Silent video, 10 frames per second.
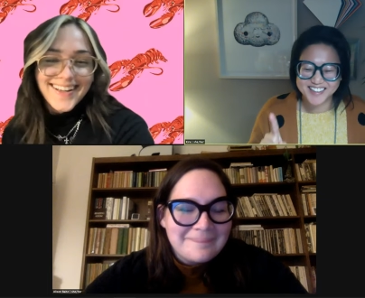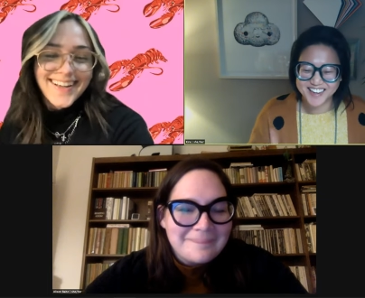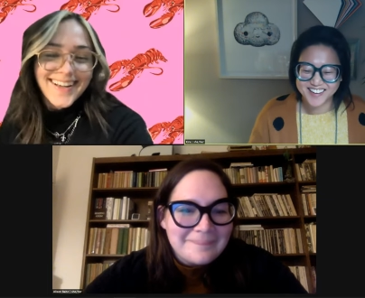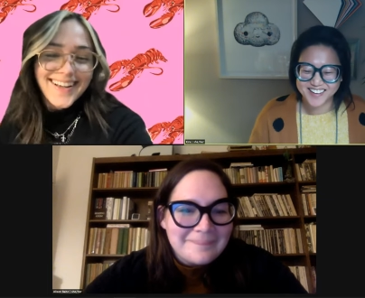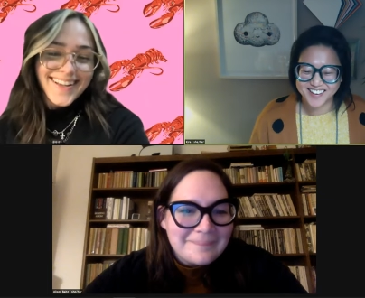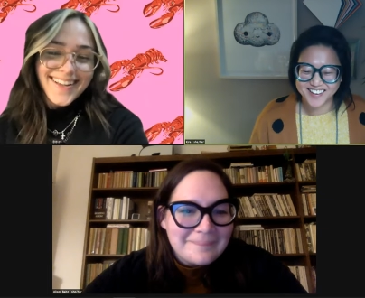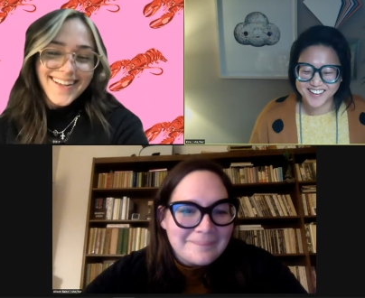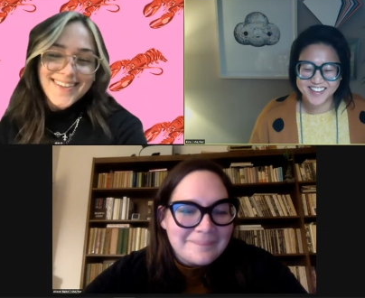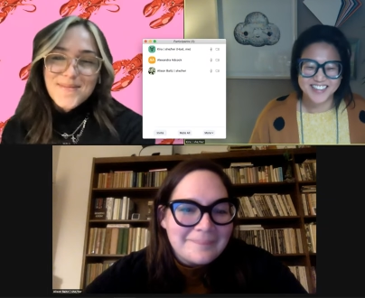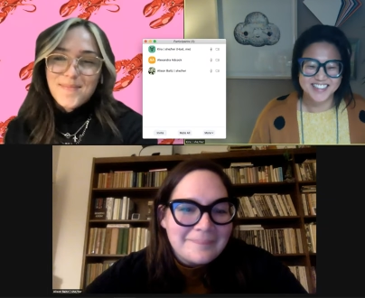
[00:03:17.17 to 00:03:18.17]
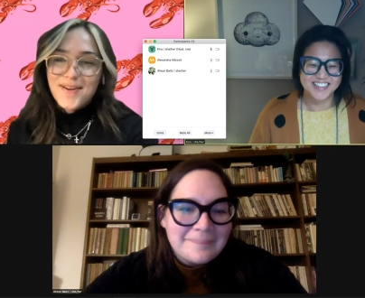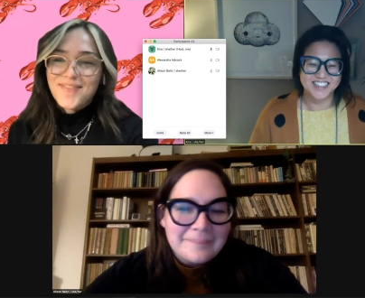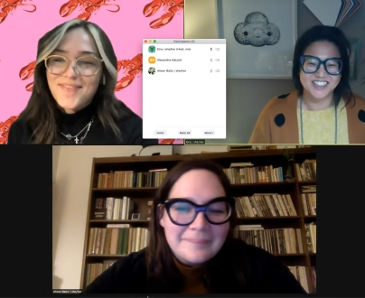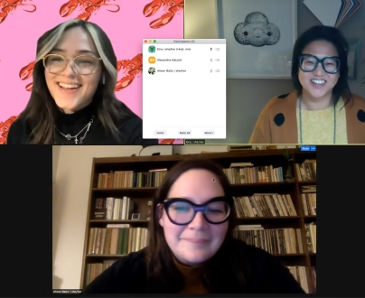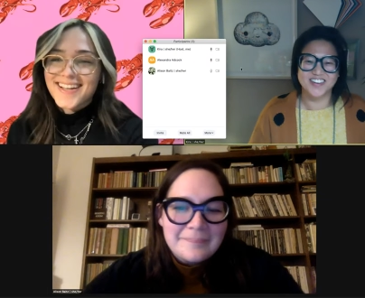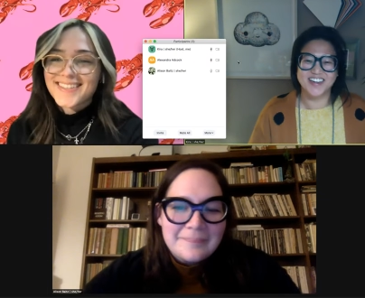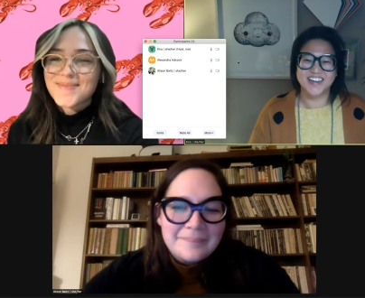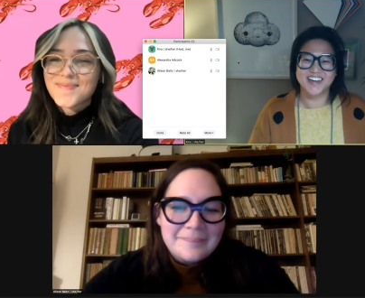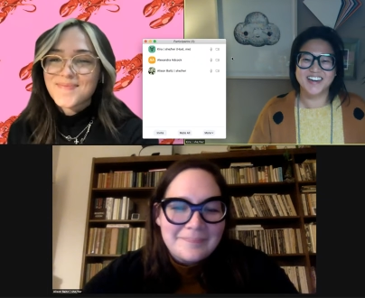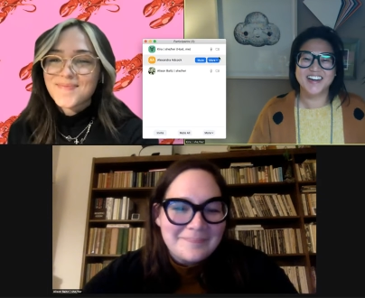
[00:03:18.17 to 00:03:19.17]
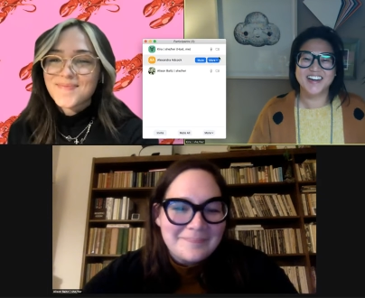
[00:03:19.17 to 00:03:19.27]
Speaker 1: another good lesson to okay. share right here.